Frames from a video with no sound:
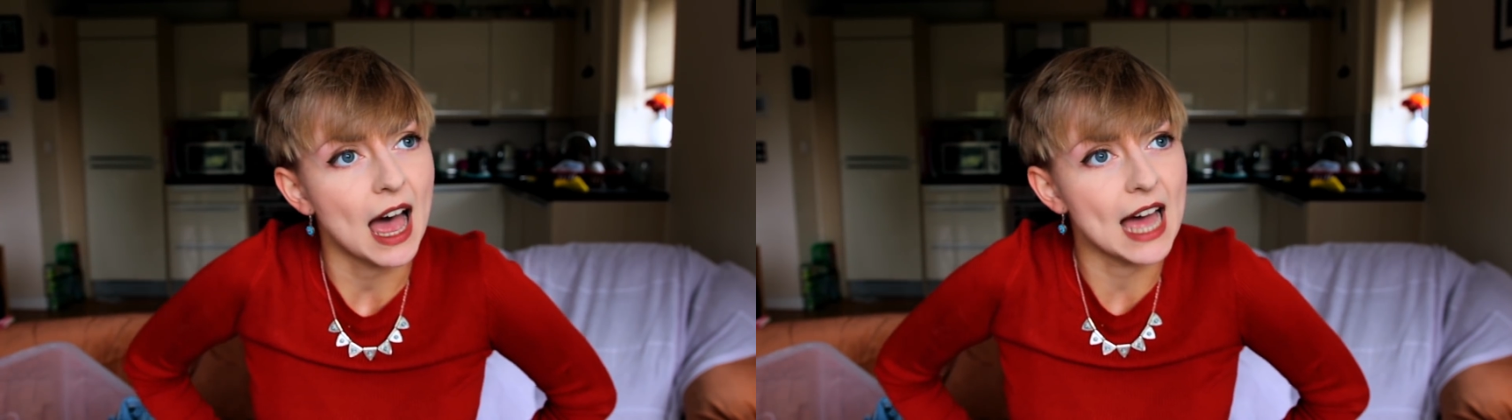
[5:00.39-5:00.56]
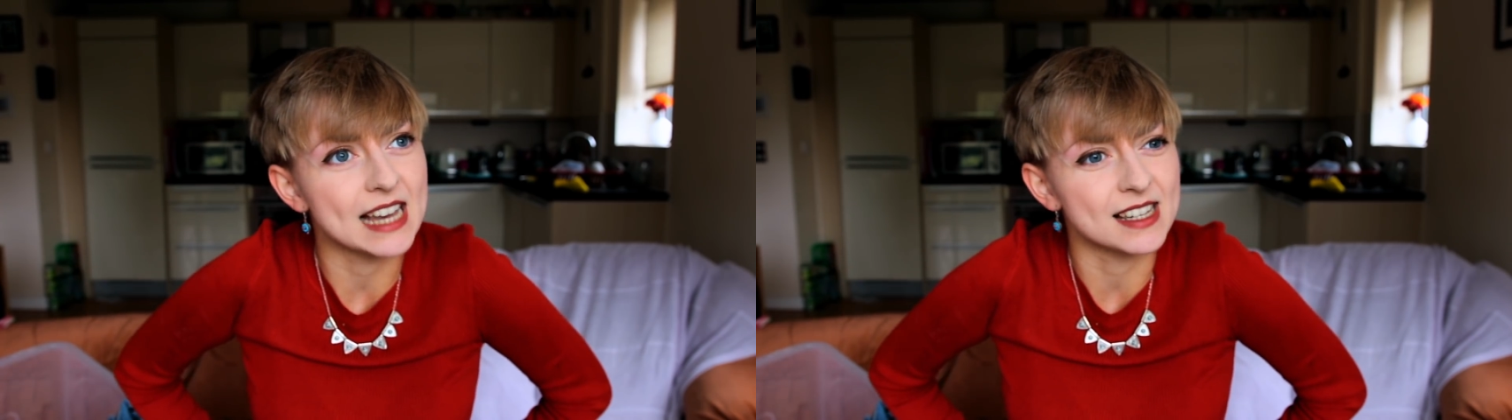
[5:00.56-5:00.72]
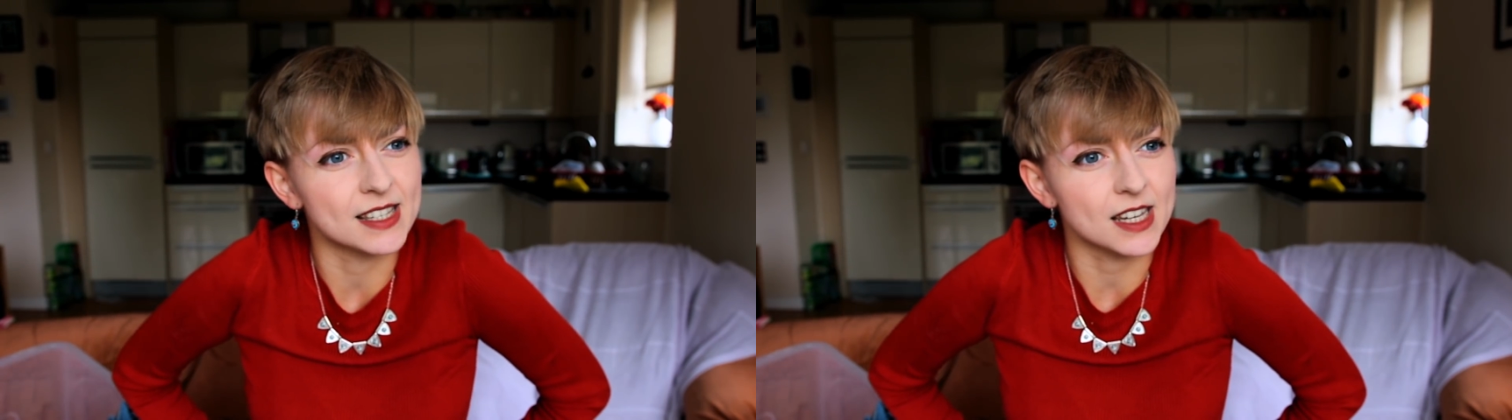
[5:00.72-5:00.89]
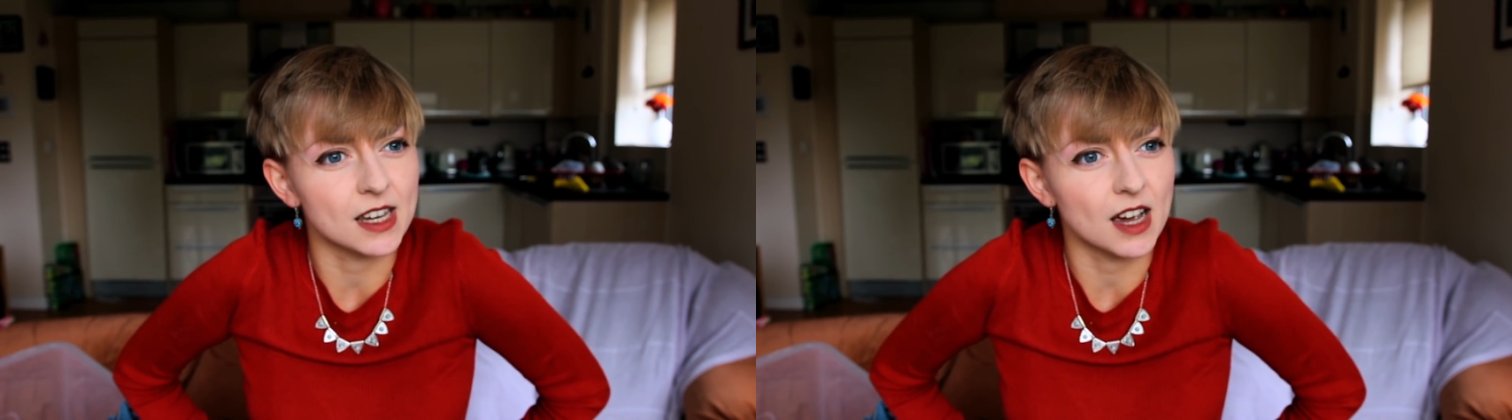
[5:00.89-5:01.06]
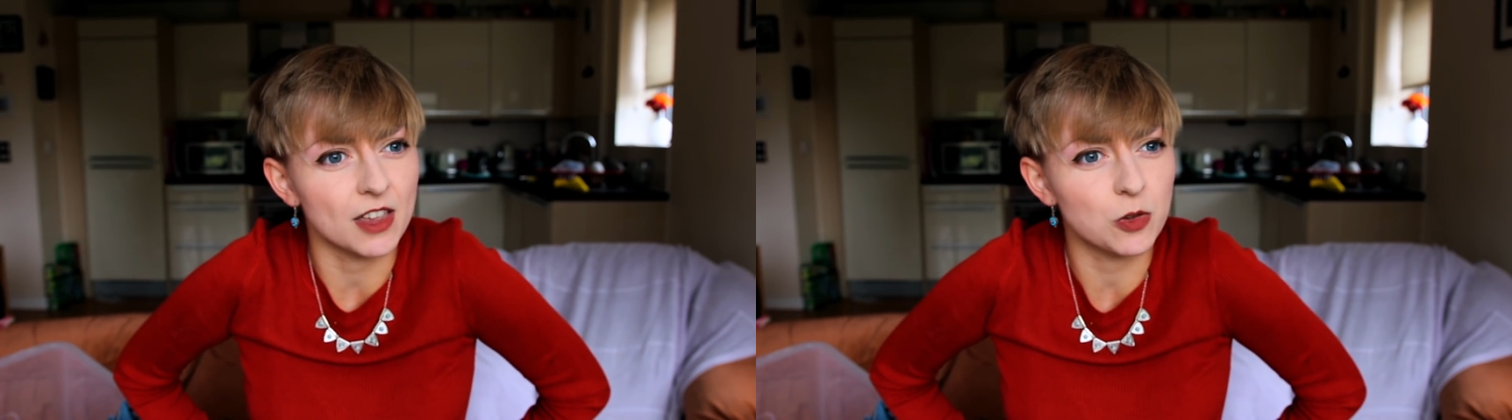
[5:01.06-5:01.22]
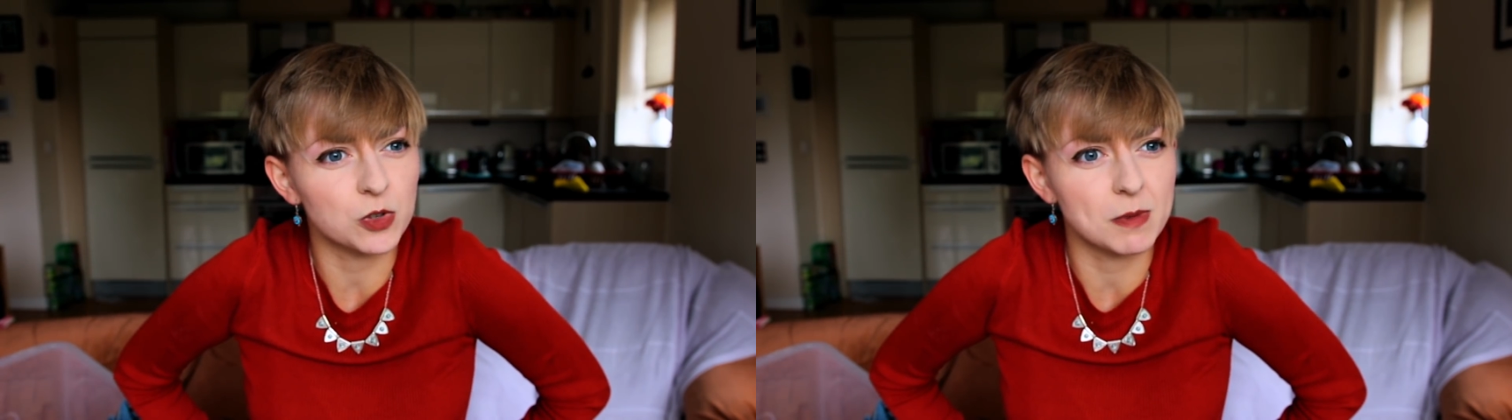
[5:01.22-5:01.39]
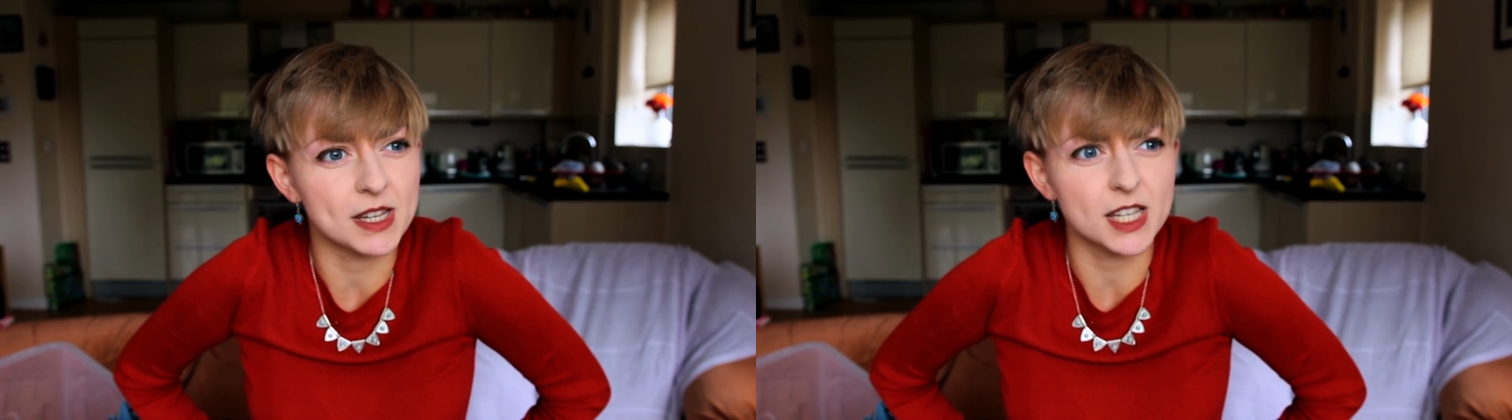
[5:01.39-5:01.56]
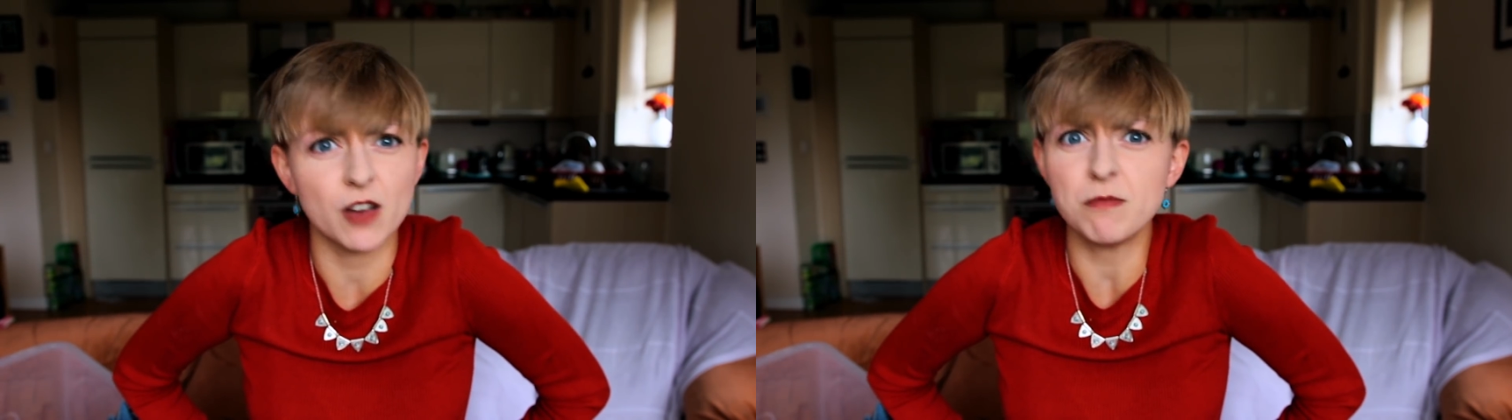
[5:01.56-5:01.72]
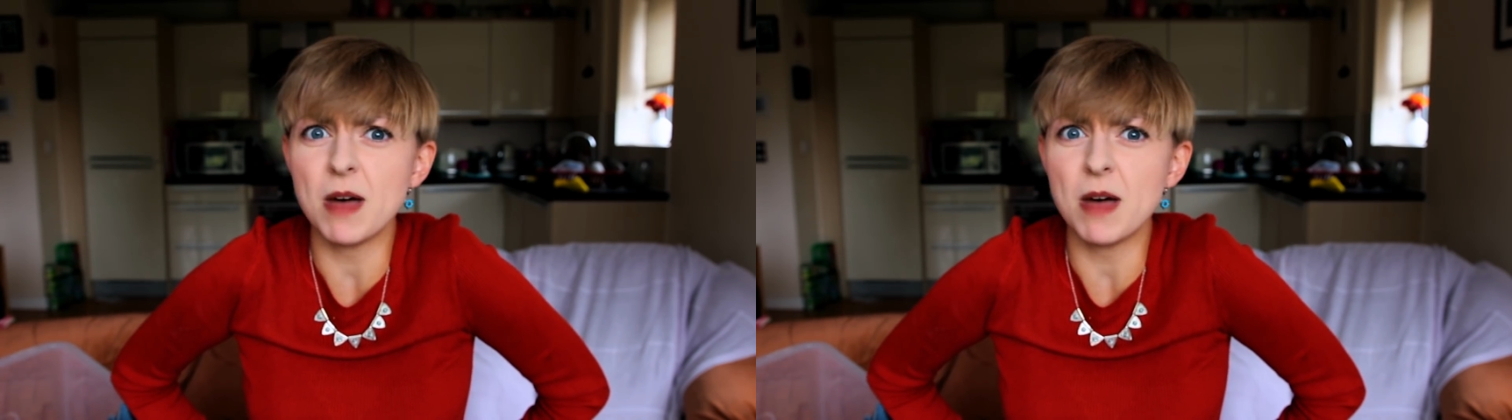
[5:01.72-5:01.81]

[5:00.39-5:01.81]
And I thought to myself,